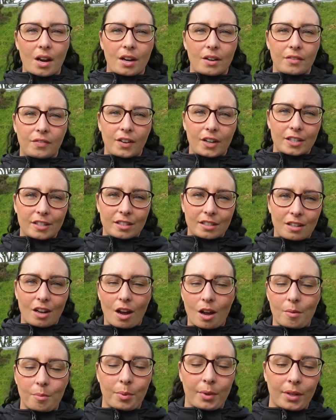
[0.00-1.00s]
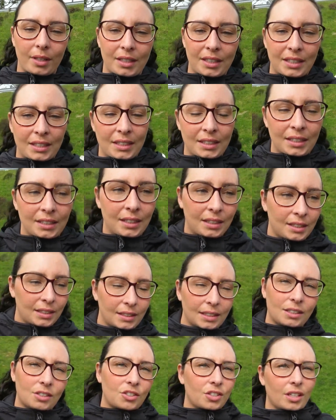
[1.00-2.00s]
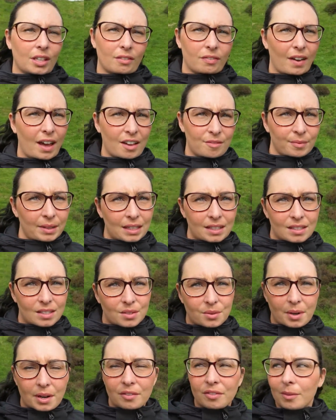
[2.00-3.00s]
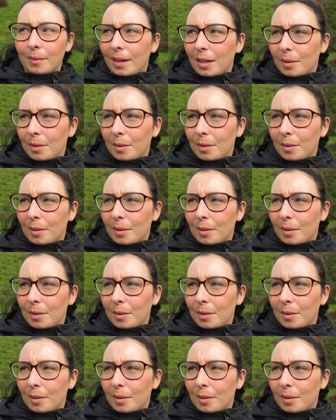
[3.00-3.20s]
our first stop, literally 5 minutes away from